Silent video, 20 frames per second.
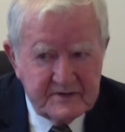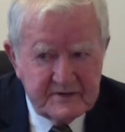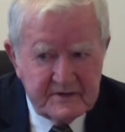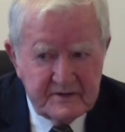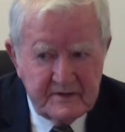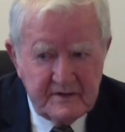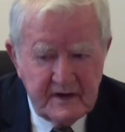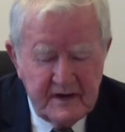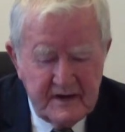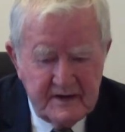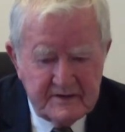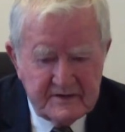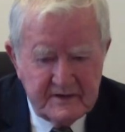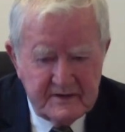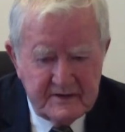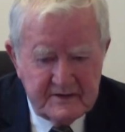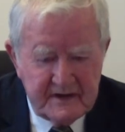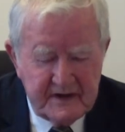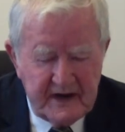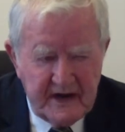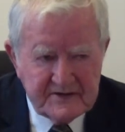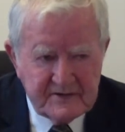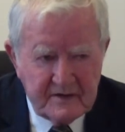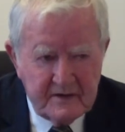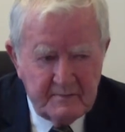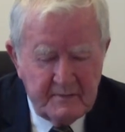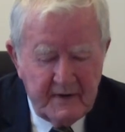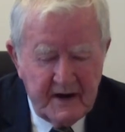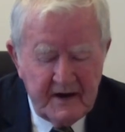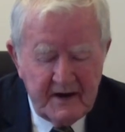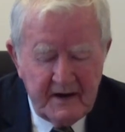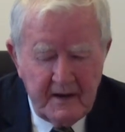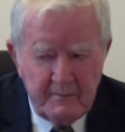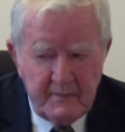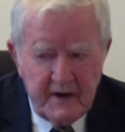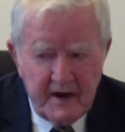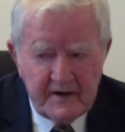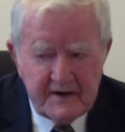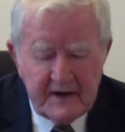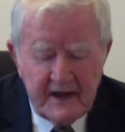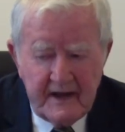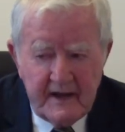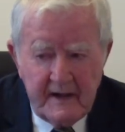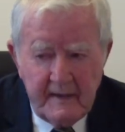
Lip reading: to natural birth,